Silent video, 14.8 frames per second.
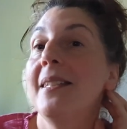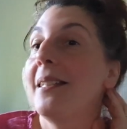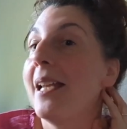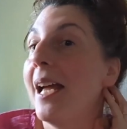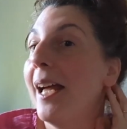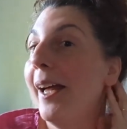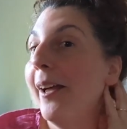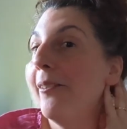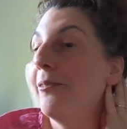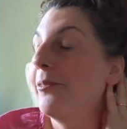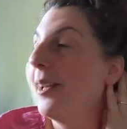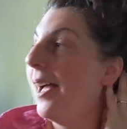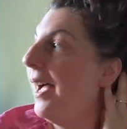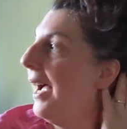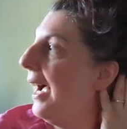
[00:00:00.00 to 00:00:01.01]
stuff.
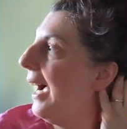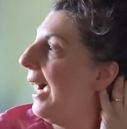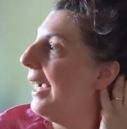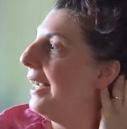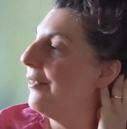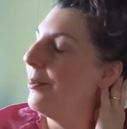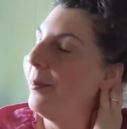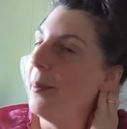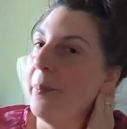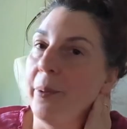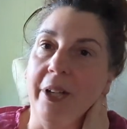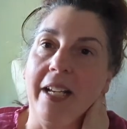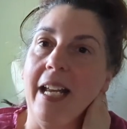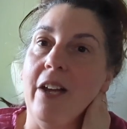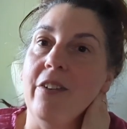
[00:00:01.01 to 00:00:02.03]
I haven't been
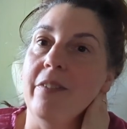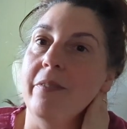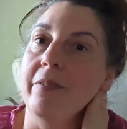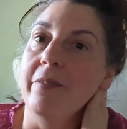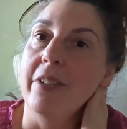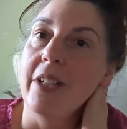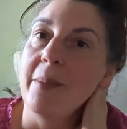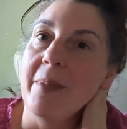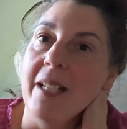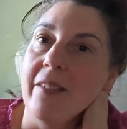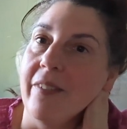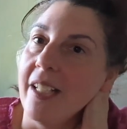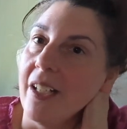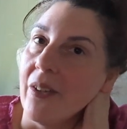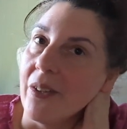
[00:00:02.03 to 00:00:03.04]
putting out very many
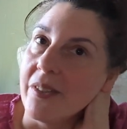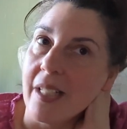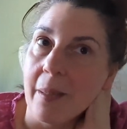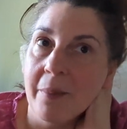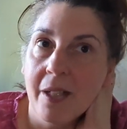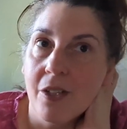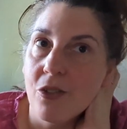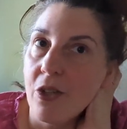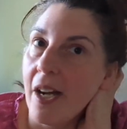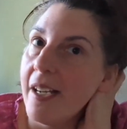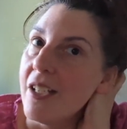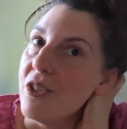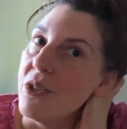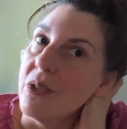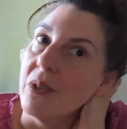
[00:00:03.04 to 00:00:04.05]
videos. I'm going to try
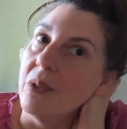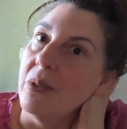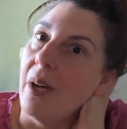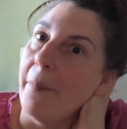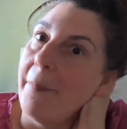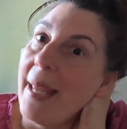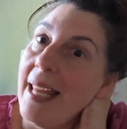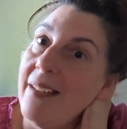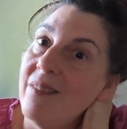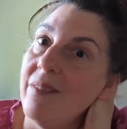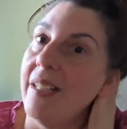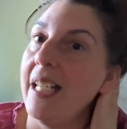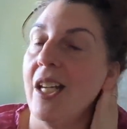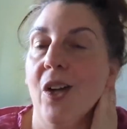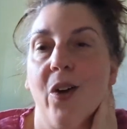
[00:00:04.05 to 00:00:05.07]
to do a pen
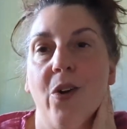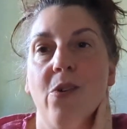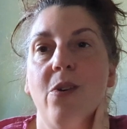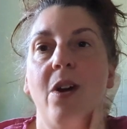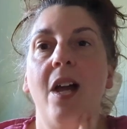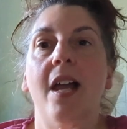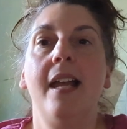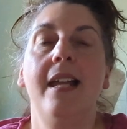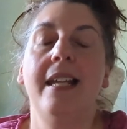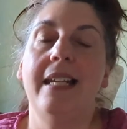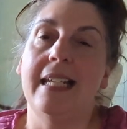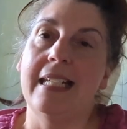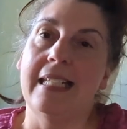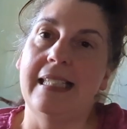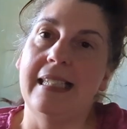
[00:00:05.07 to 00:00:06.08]
video
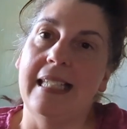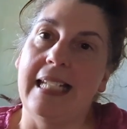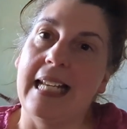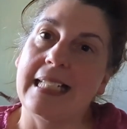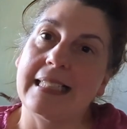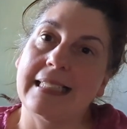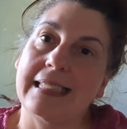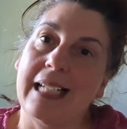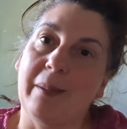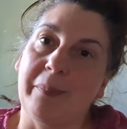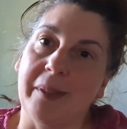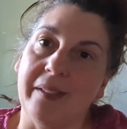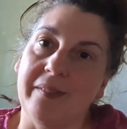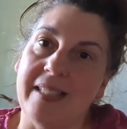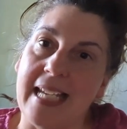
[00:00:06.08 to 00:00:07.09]
in the next
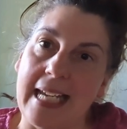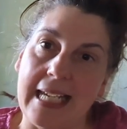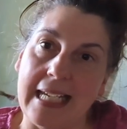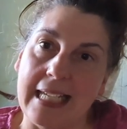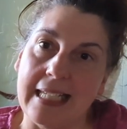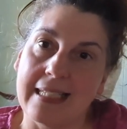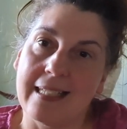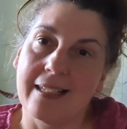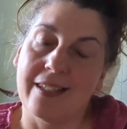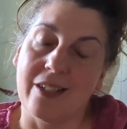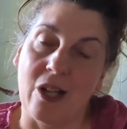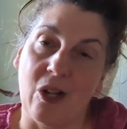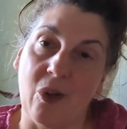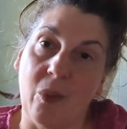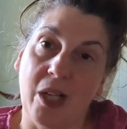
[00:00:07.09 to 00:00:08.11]
couple of days.
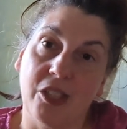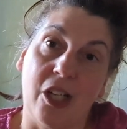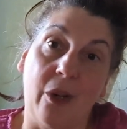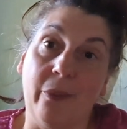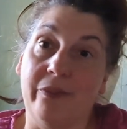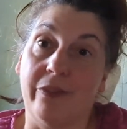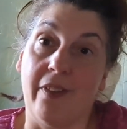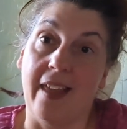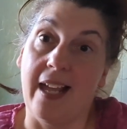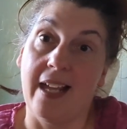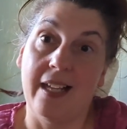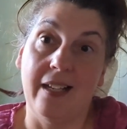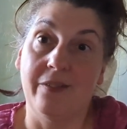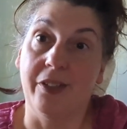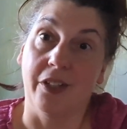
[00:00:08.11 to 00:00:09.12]
So watch out for
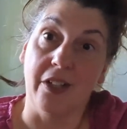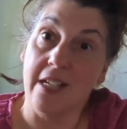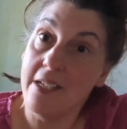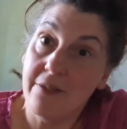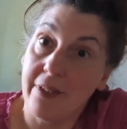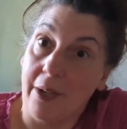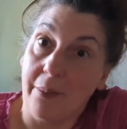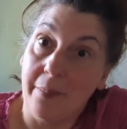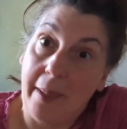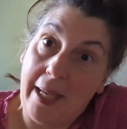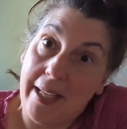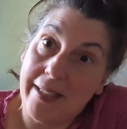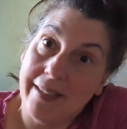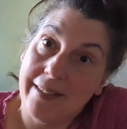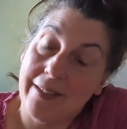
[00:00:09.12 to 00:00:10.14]
that if you're into fountain
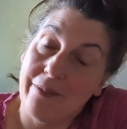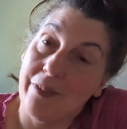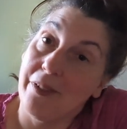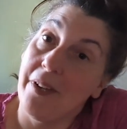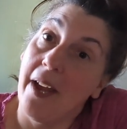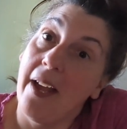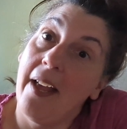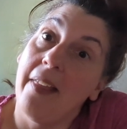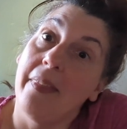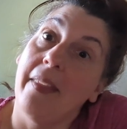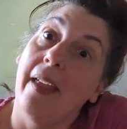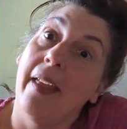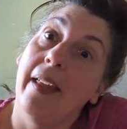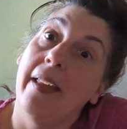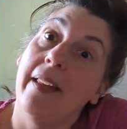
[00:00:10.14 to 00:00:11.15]
pens. If you're not,
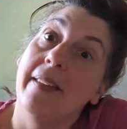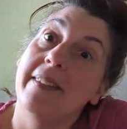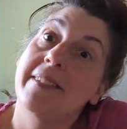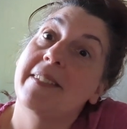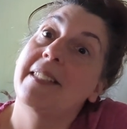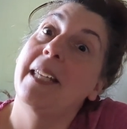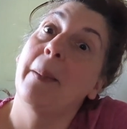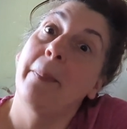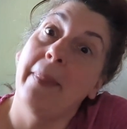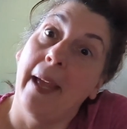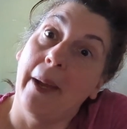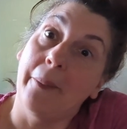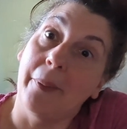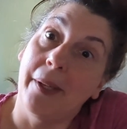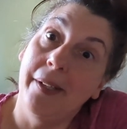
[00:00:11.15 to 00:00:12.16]
then skip
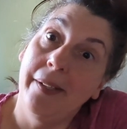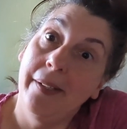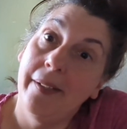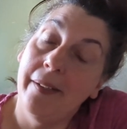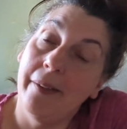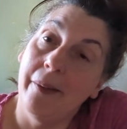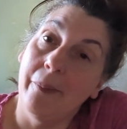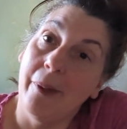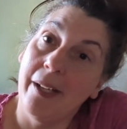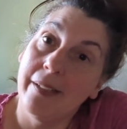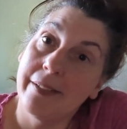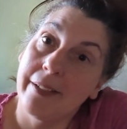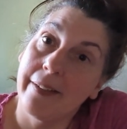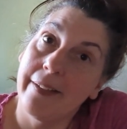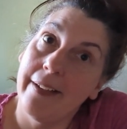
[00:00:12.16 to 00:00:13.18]
that one and wait
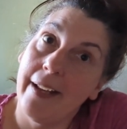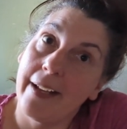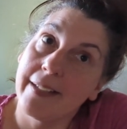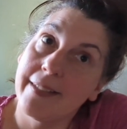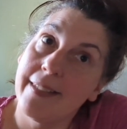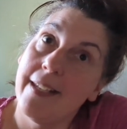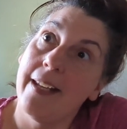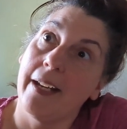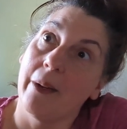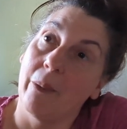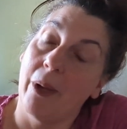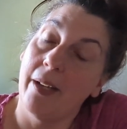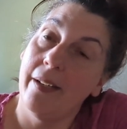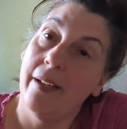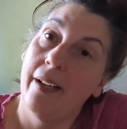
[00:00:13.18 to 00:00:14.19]
till the next knitting
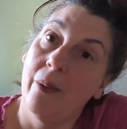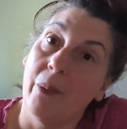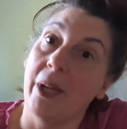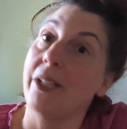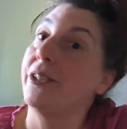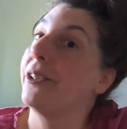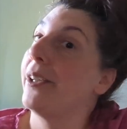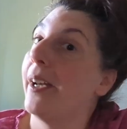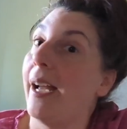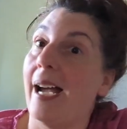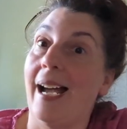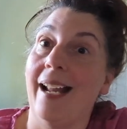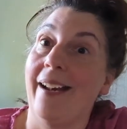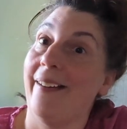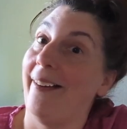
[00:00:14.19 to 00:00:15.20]
one, which
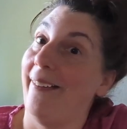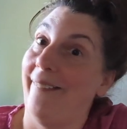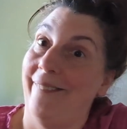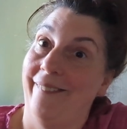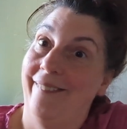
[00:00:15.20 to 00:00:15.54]
I don't know.